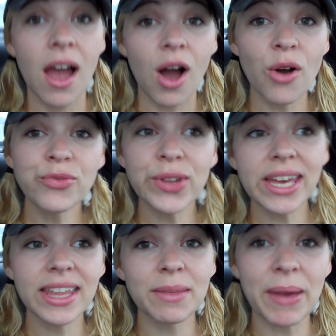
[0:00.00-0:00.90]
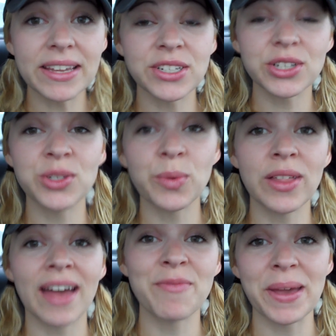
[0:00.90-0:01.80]
hopefully the painters
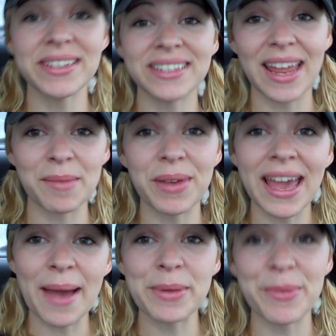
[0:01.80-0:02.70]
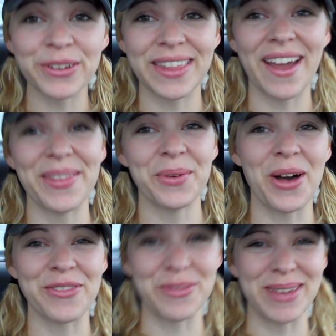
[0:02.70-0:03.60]
will have painted a big happy birthday on the
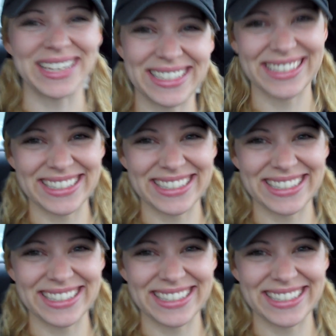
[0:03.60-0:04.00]
wall for me.